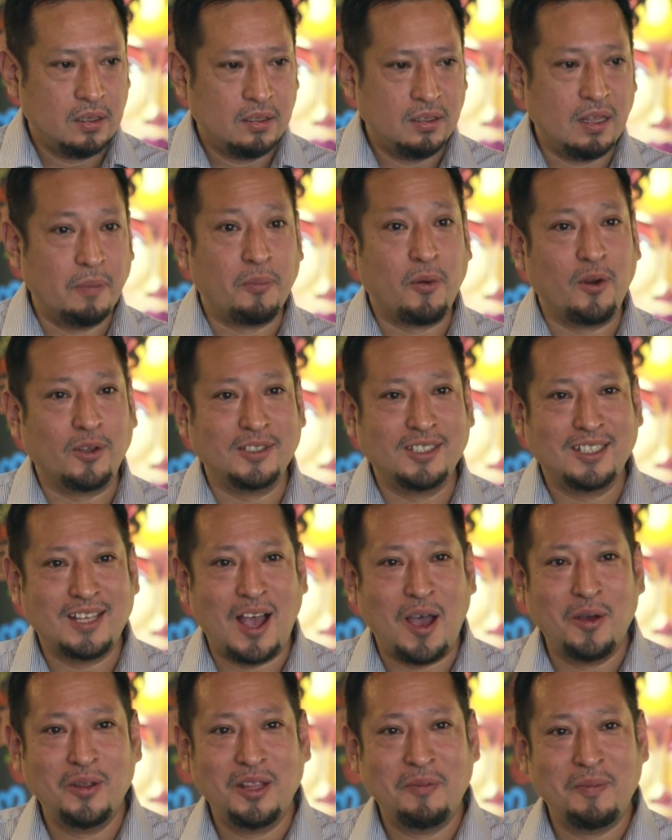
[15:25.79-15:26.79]
The process,
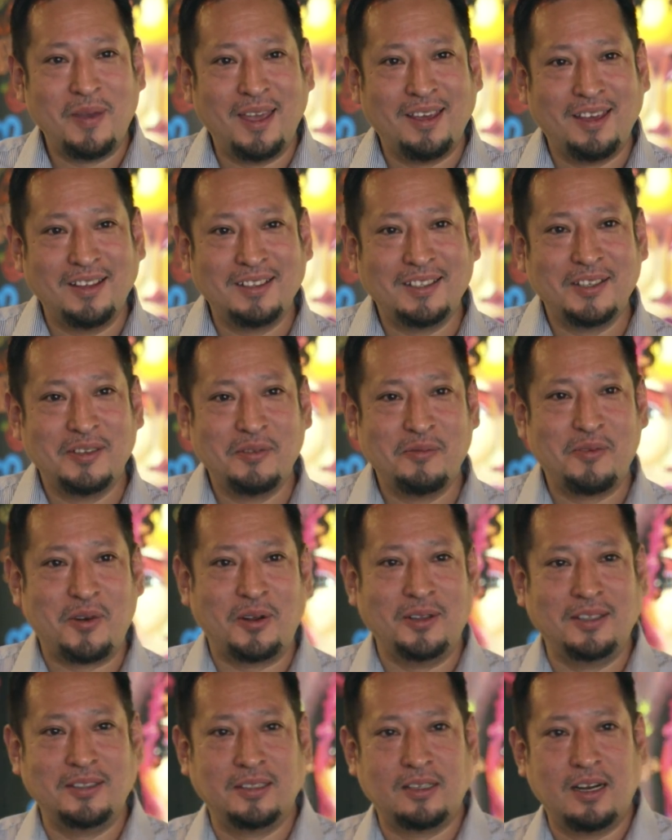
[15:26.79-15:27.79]
how they make it
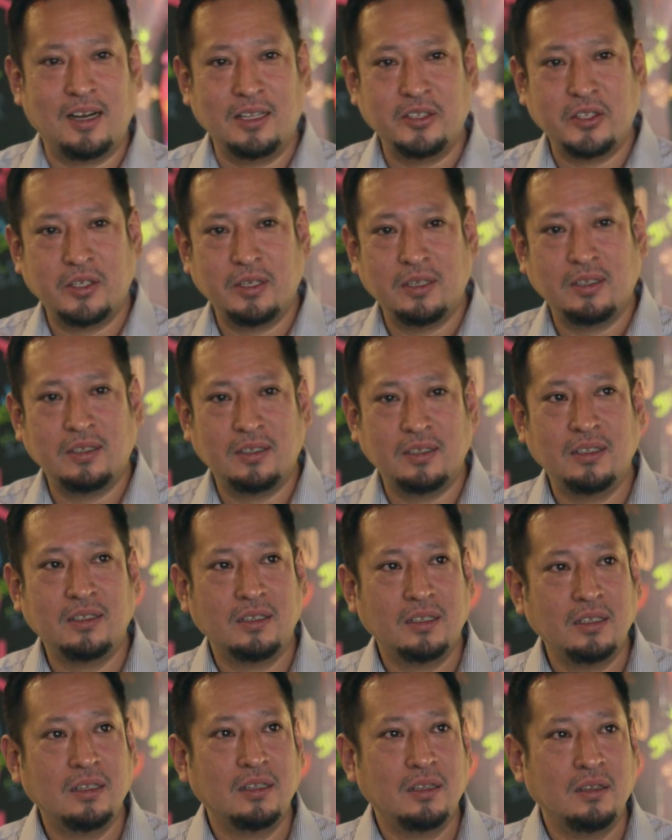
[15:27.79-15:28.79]
from the scratch.
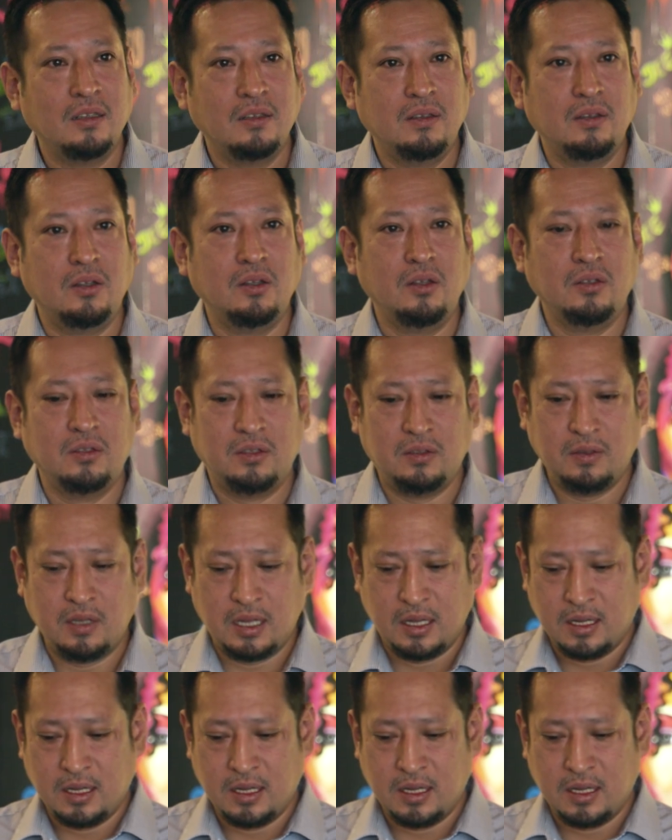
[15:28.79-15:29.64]
Not used to